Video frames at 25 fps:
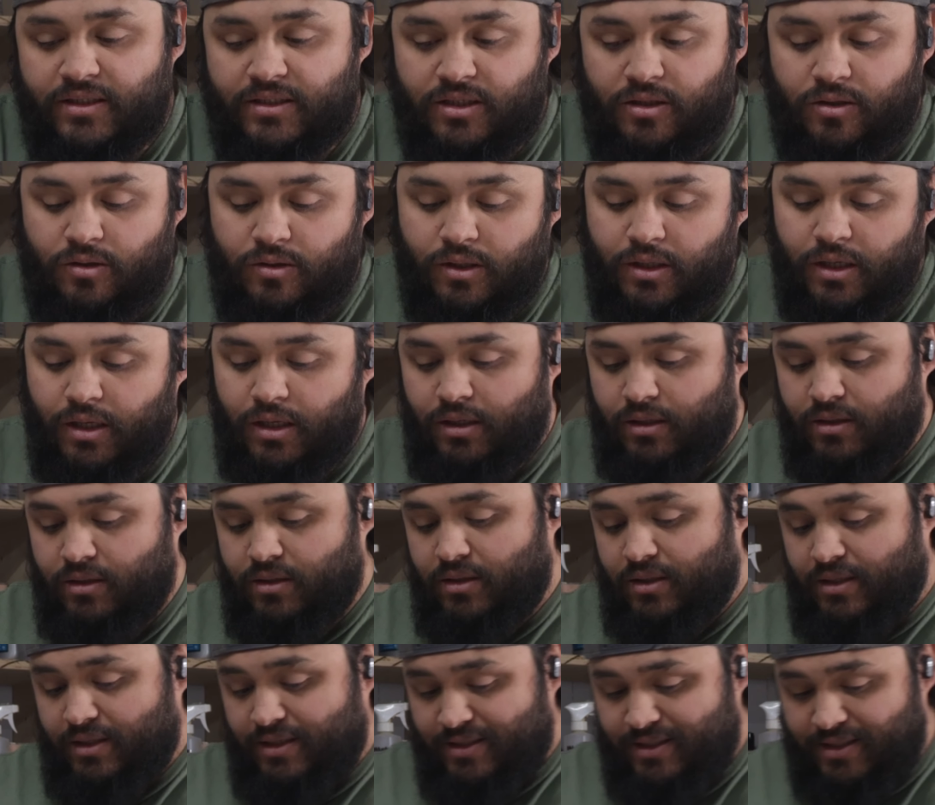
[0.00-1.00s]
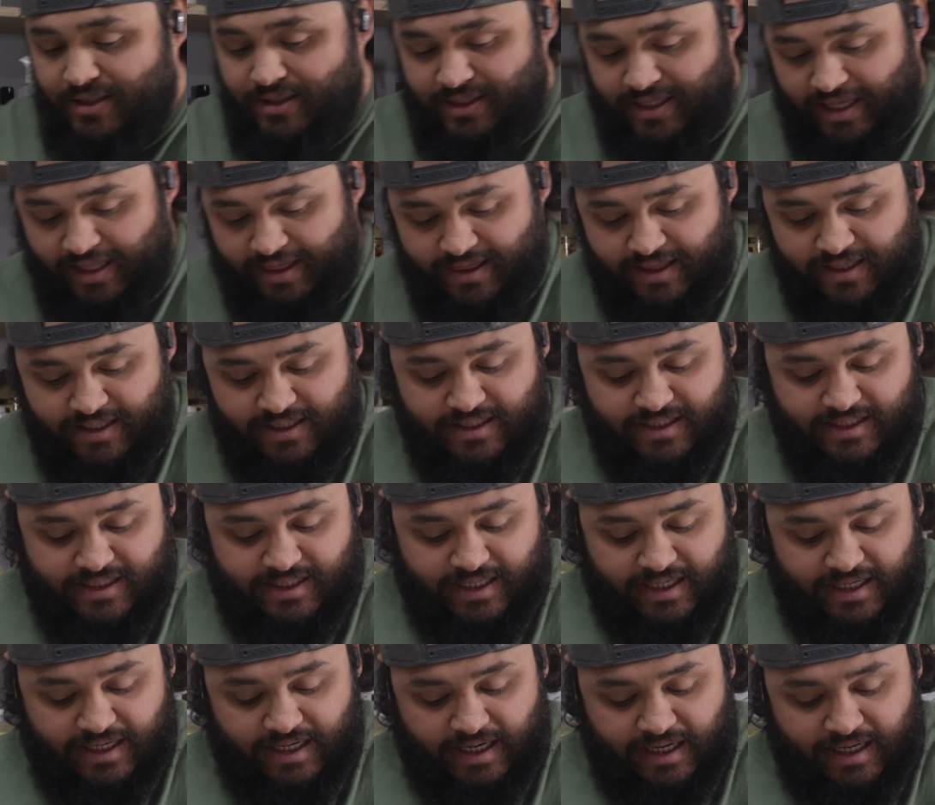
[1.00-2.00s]
So let this
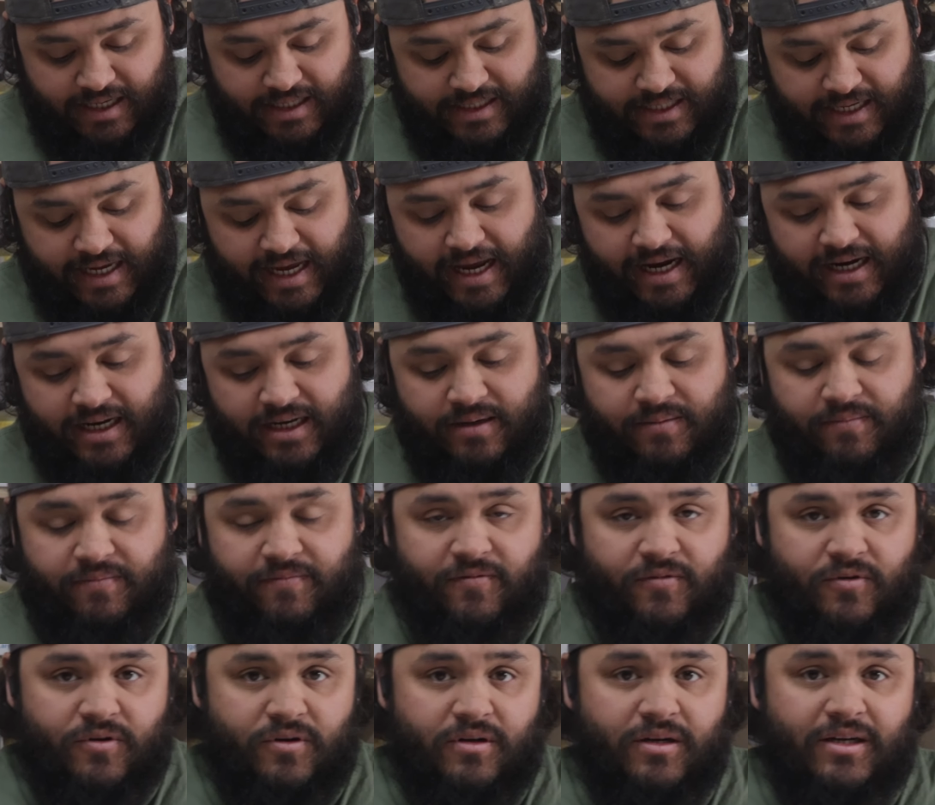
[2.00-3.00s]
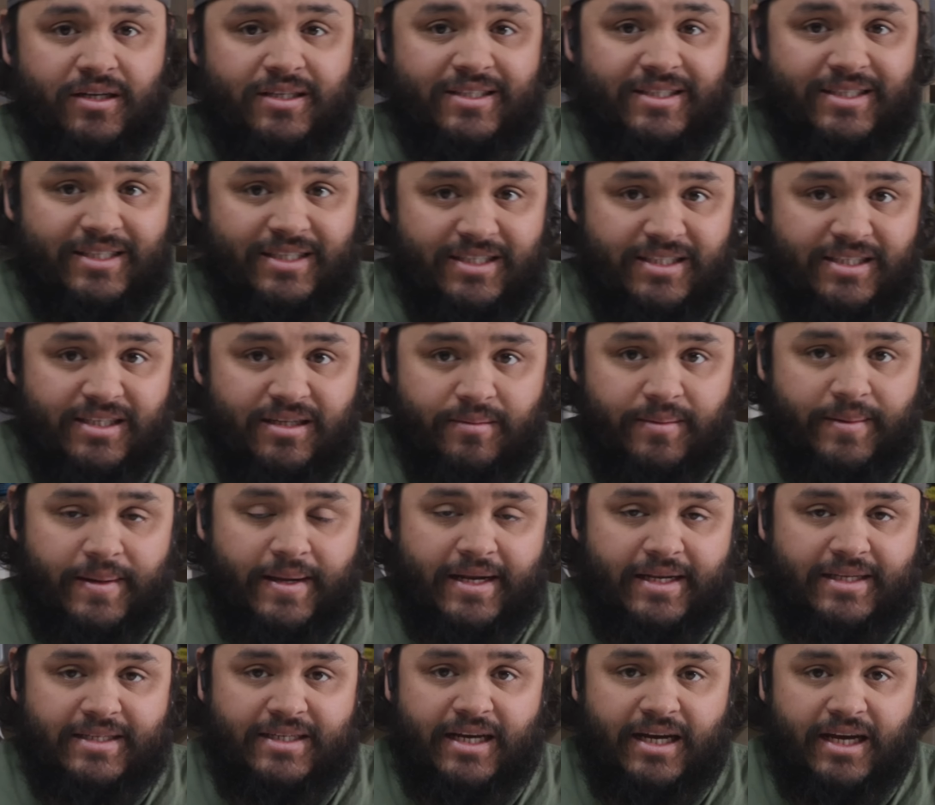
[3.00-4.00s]
sit and tack up for a decent
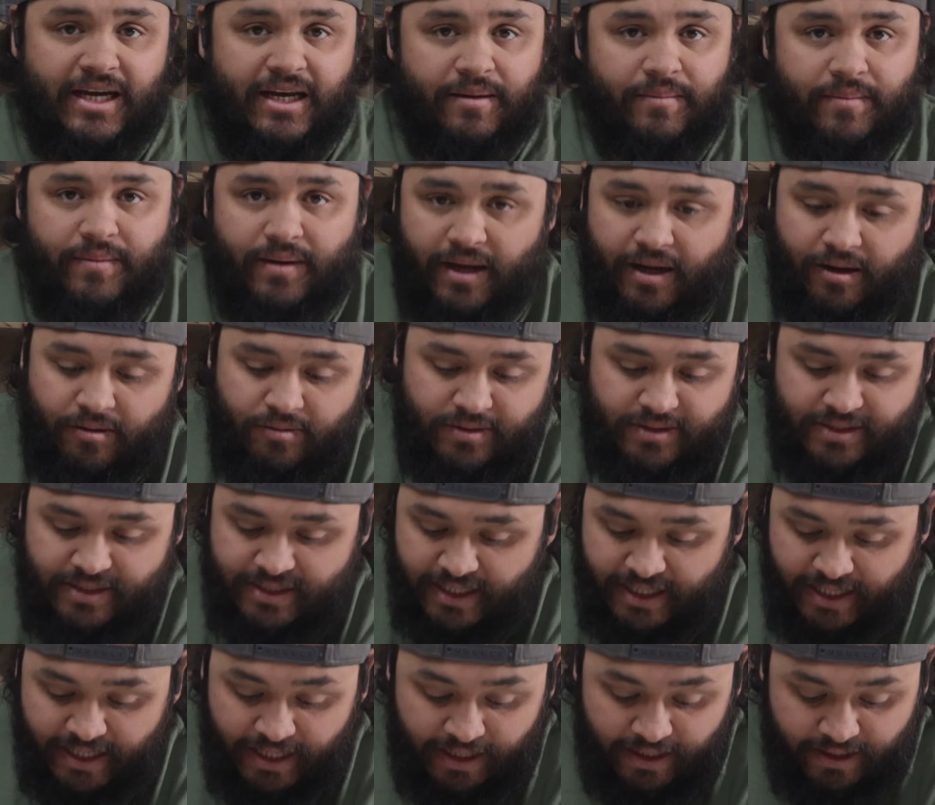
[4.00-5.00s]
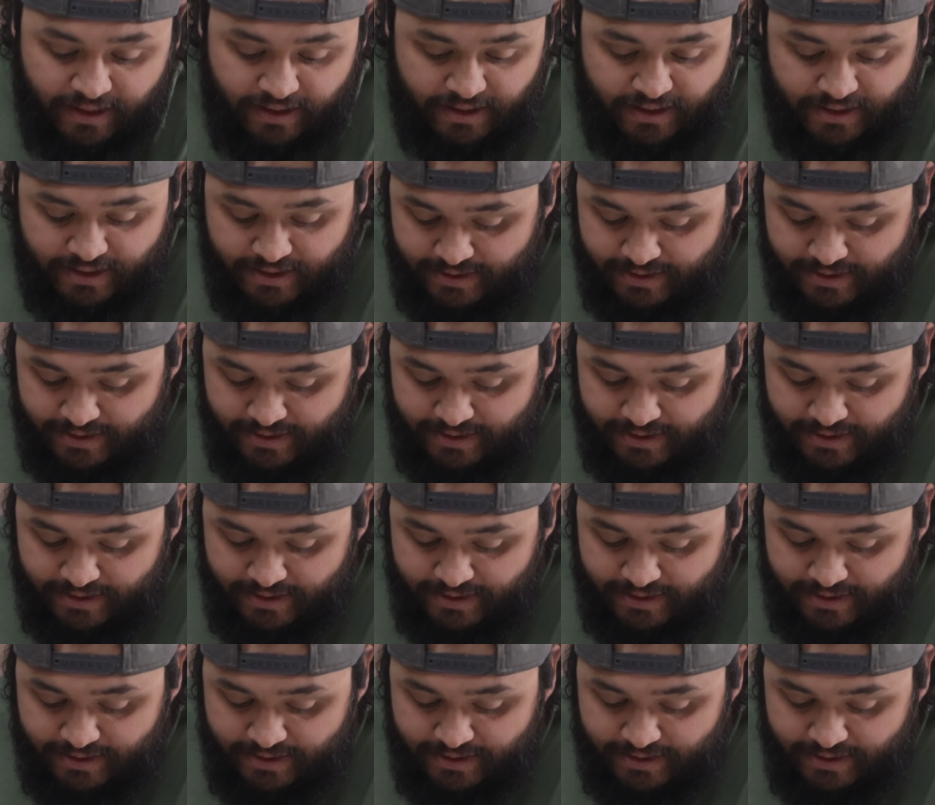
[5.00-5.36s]
amount of time. I would say